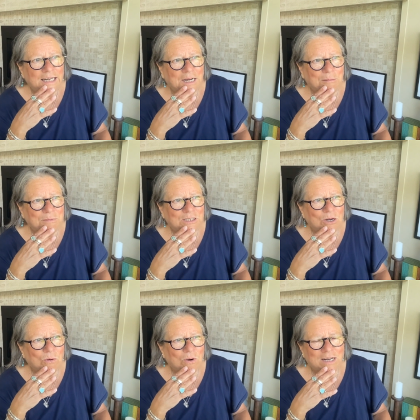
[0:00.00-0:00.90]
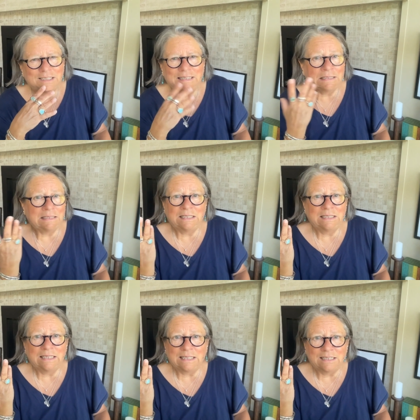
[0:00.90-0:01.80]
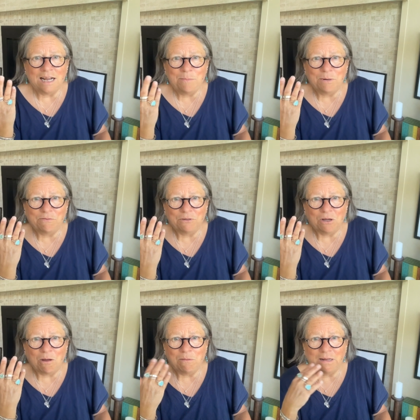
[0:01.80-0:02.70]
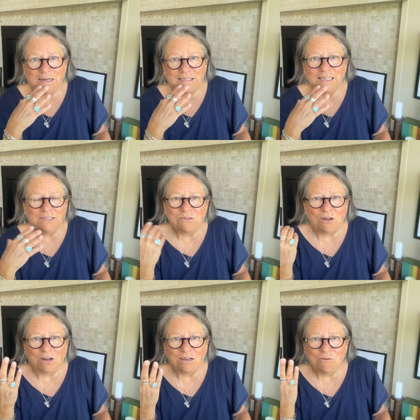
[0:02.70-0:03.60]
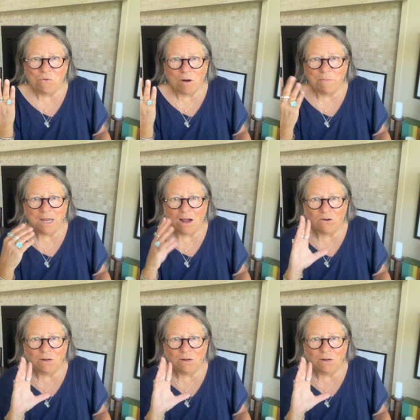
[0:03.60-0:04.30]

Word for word: Um, so I guess I just at the time didn't feel obligated to say, "Look, you wear me out.